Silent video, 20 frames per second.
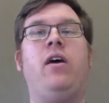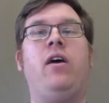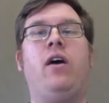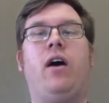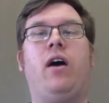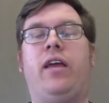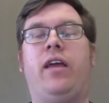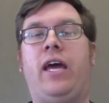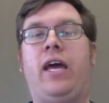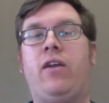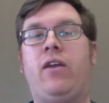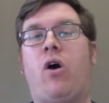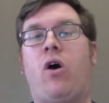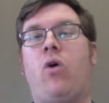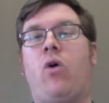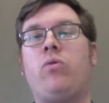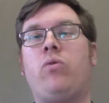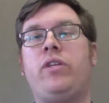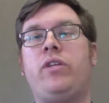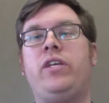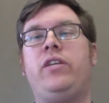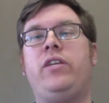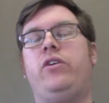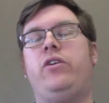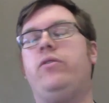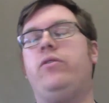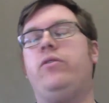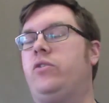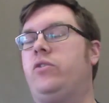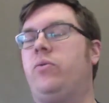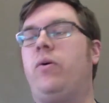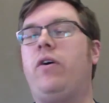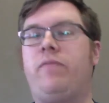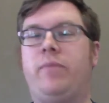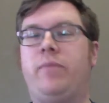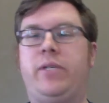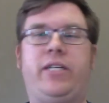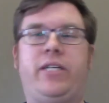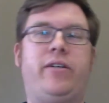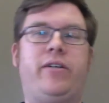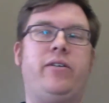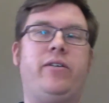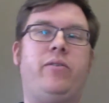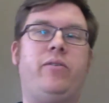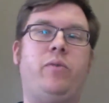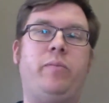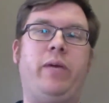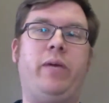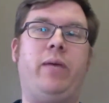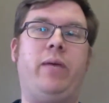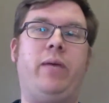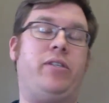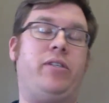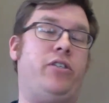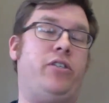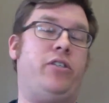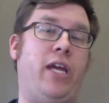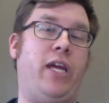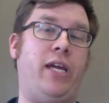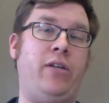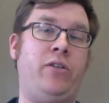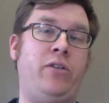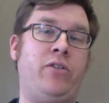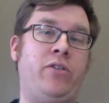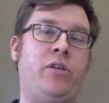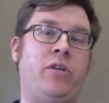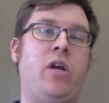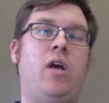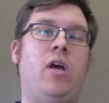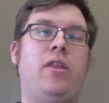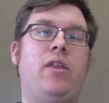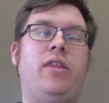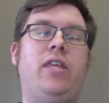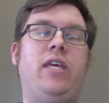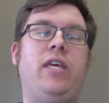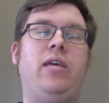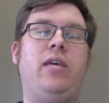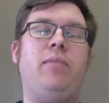Again, only the Unit 12 material will be able to change. The